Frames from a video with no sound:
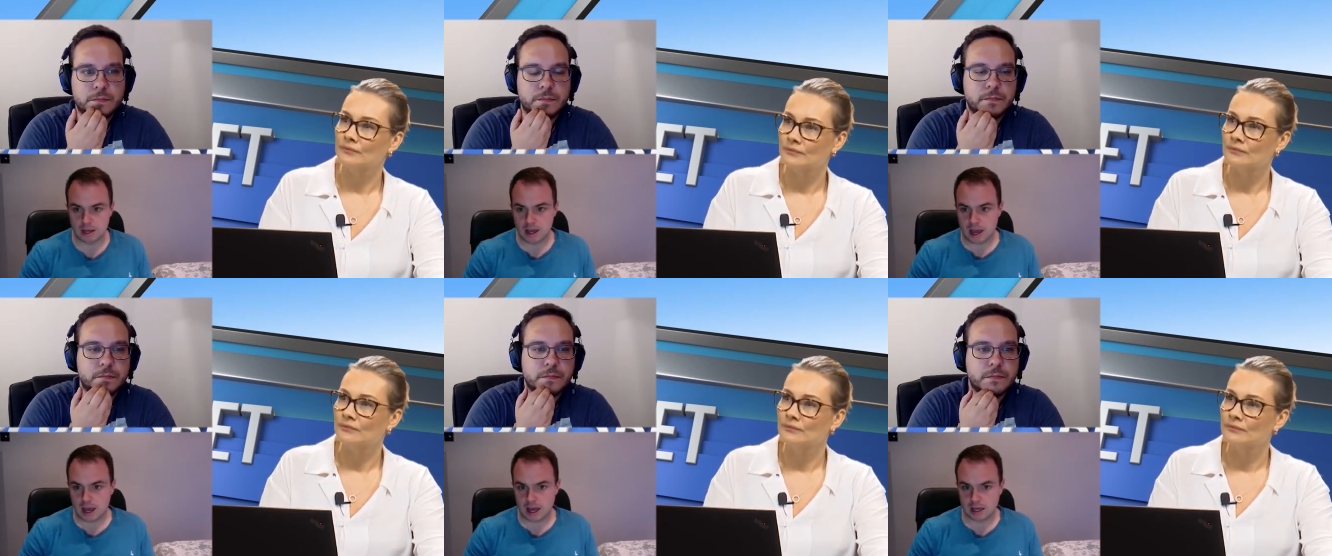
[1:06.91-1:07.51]

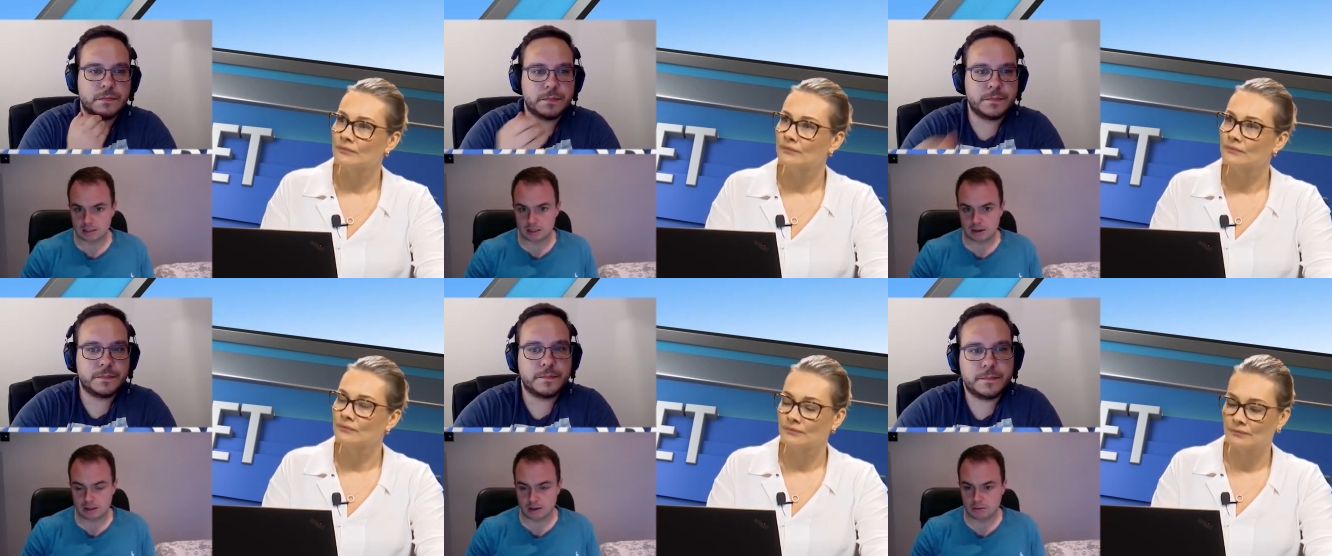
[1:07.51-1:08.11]
Speaker 1: Uh, so I
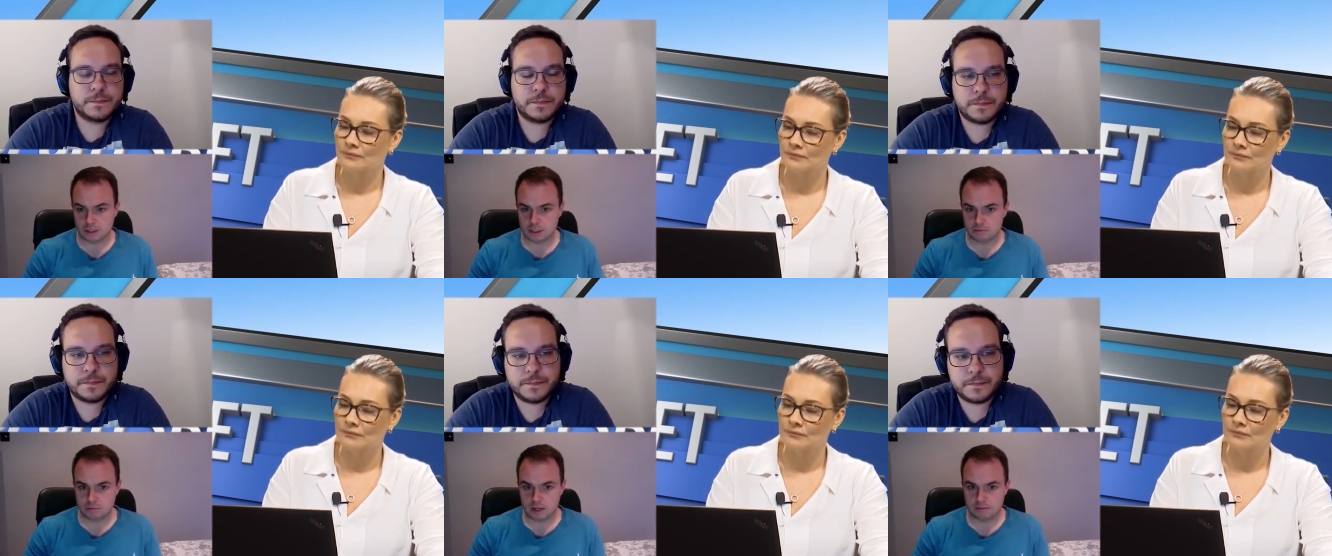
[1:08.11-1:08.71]
think we should
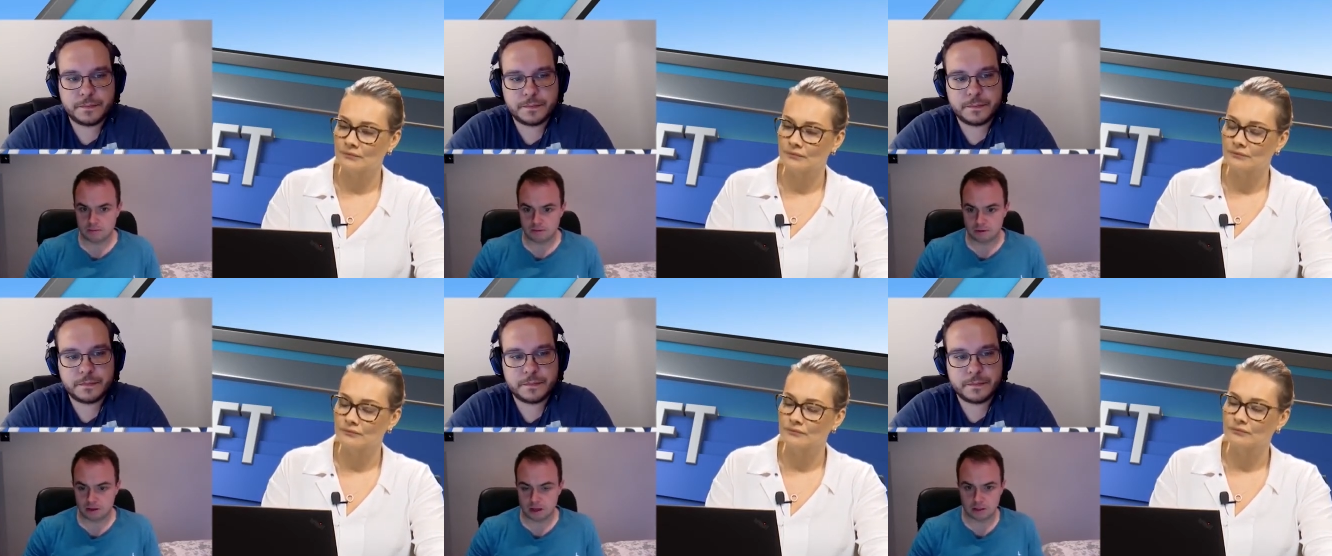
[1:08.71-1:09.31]
be in for
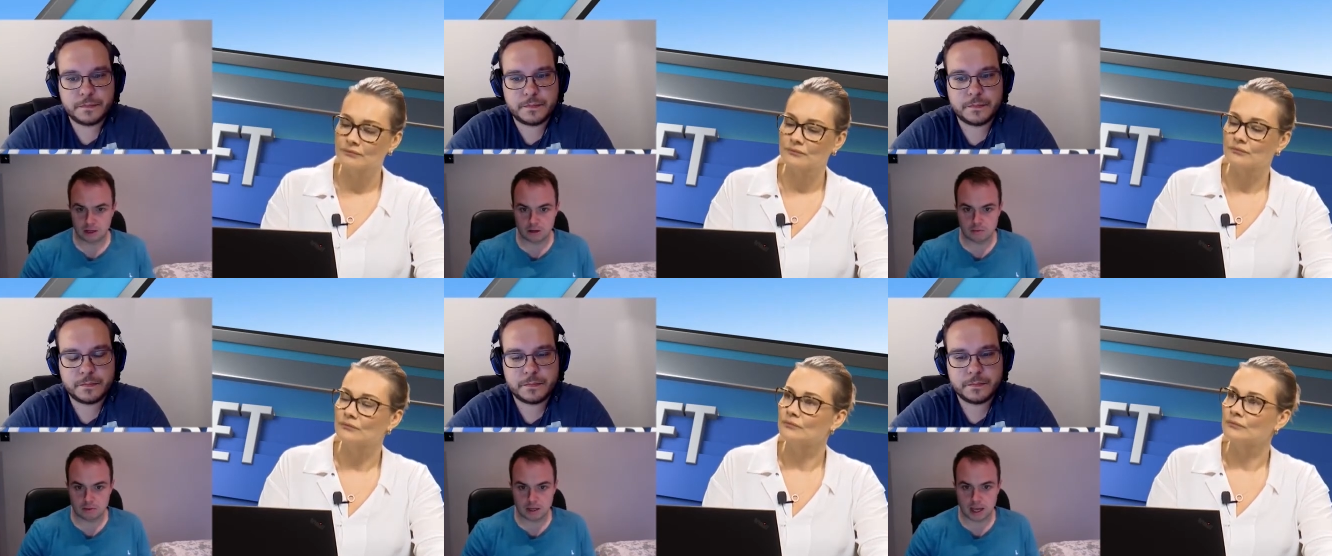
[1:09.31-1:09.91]
a, a good
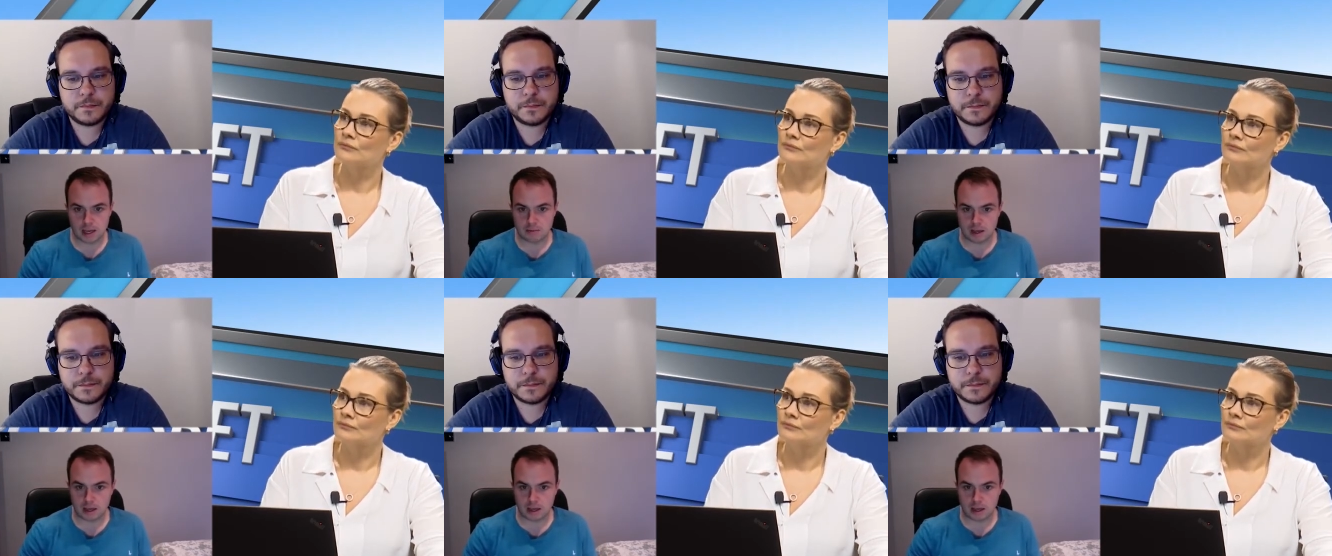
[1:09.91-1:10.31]
open game here.